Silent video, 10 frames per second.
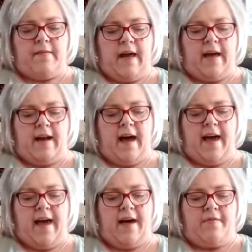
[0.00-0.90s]
and I
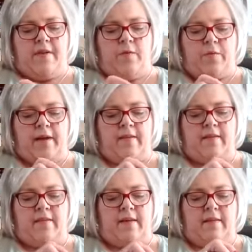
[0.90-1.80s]
have
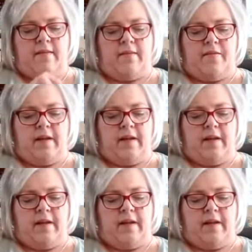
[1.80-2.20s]
erased these of